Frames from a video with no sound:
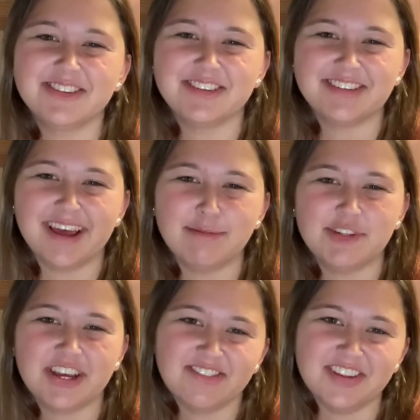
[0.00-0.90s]
the
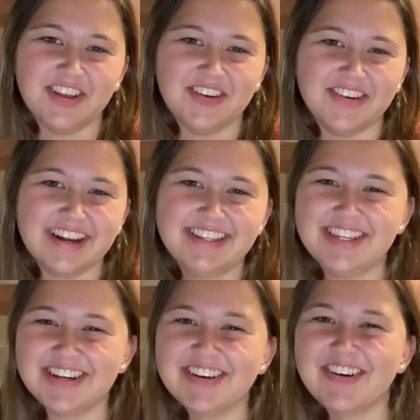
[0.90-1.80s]
Snapchat video I
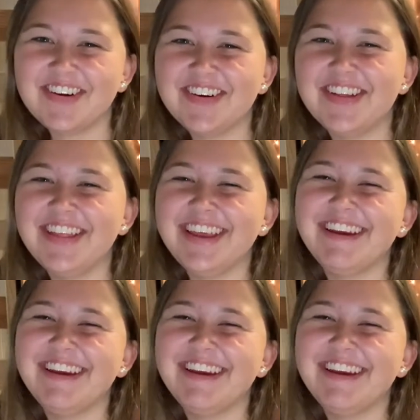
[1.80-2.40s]
took earlier.